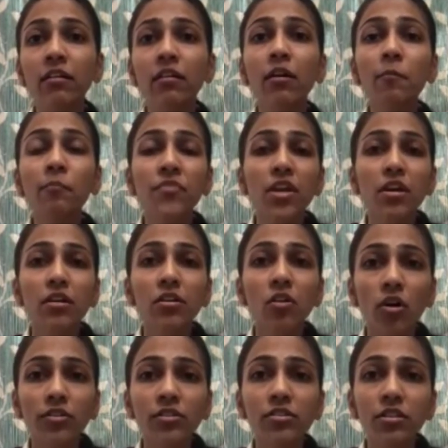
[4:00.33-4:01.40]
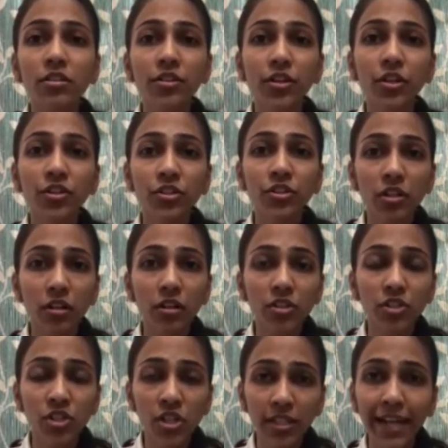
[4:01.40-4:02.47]
a constant
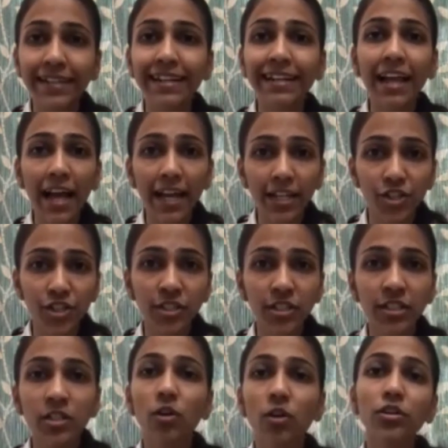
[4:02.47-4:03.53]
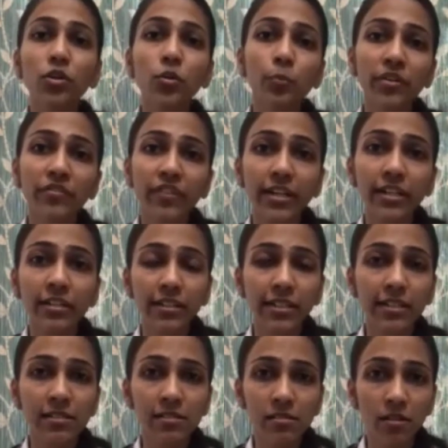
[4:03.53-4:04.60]
genital hygiene in order to prevent
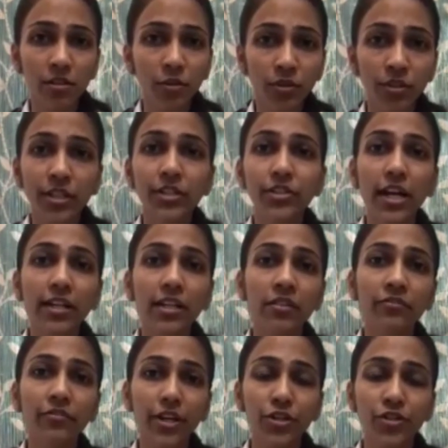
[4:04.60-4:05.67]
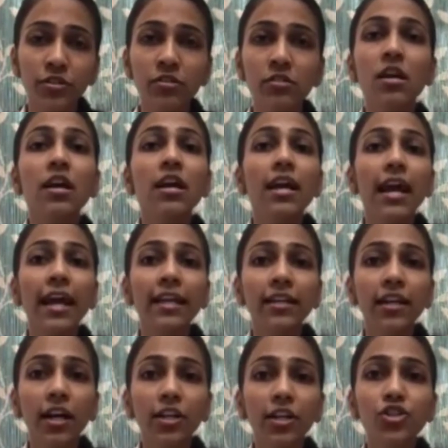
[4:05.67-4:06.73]
these urinary tract infections.
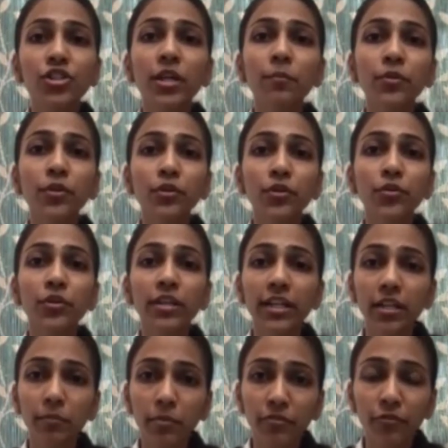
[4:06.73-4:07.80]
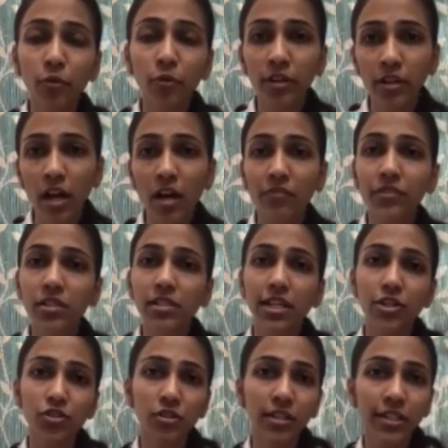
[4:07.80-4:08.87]
Encourage them to urinate before and after
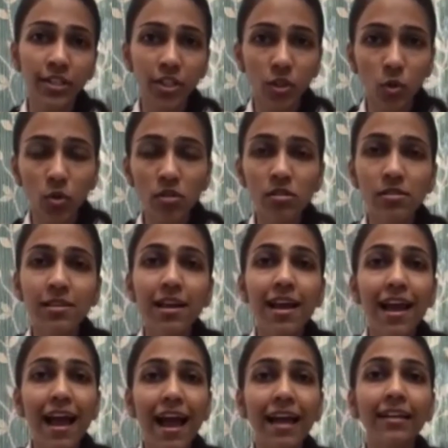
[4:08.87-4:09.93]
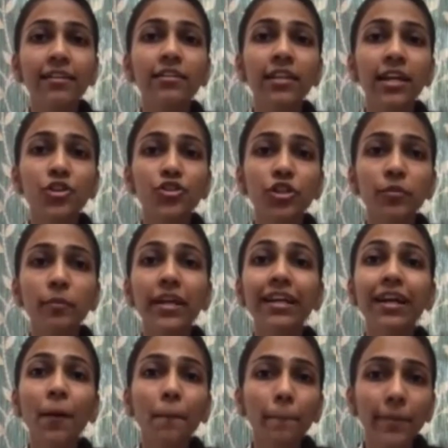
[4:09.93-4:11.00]
sexual intercourse, and there should be
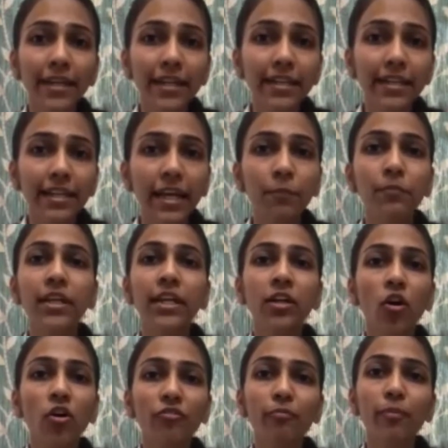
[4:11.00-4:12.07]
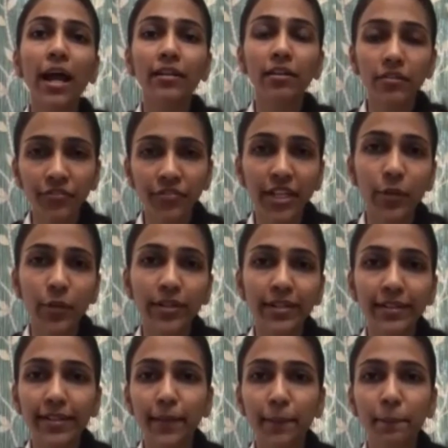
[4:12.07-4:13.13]
complete emptying of bladder
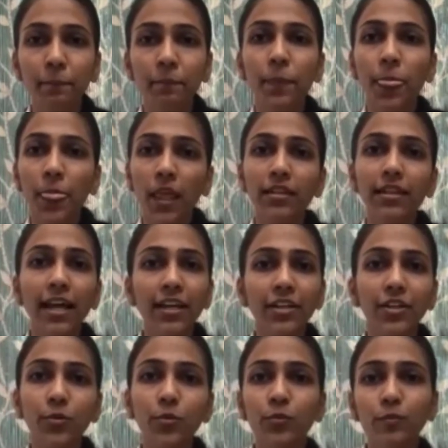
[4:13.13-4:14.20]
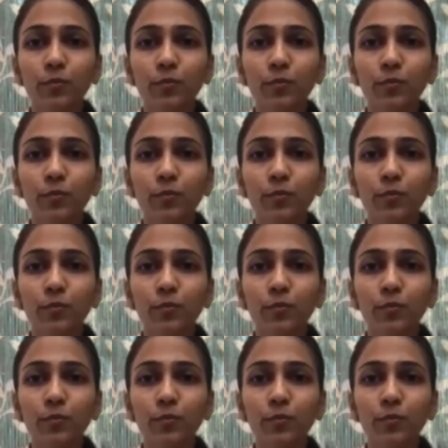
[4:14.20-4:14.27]
frequently. Thank you.